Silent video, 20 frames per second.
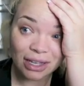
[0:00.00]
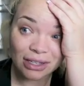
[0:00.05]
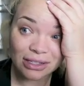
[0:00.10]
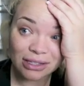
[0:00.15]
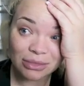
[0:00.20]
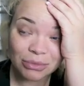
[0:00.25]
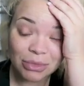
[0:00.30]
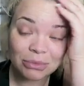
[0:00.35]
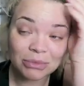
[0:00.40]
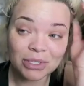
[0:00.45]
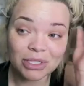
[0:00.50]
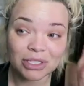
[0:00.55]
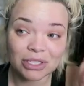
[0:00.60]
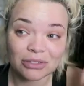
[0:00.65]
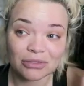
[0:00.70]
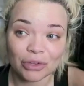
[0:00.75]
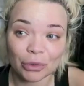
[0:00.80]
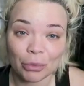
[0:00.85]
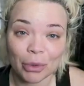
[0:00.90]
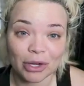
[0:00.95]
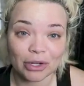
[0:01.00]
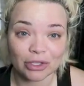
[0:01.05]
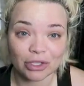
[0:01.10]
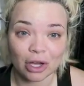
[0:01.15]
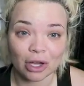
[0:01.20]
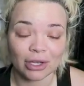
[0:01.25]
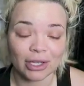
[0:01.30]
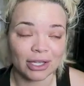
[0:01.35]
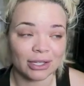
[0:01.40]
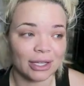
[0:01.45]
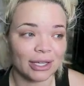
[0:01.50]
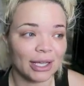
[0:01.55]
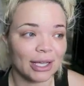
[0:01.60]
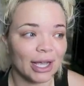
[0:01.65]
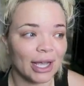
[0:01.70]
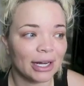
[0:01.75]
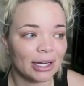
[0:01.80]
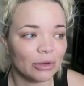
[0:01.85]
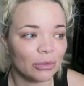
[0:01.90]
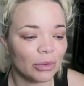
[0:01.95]
sometimes I just feel better talking. Like, I
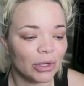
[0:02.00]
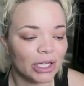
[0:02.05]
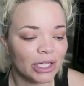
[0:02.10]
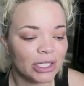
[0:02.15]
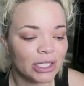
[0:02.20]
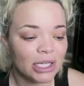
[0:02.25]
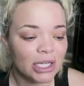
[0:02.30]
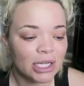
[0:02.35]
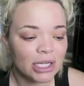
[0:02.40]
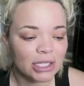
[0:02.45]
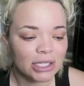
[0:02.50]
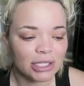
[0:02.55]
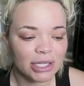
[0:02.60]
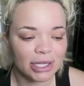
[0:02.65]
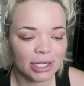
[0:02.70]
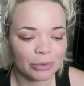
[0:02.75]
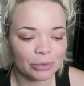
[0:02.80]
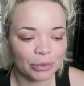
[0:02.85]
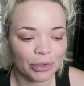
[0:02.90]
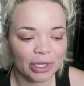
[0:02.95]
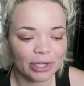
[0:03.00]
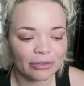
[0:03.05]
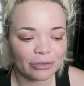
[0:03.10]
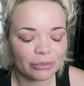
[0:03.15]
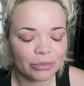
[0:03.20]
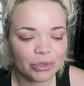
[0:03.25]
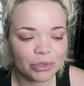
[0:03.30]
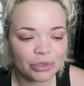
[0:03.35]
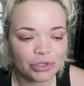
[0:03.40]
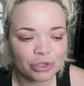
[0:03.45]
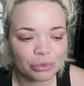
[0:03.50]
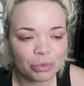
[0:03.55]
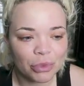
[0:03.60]
kind of wanted to take a break from social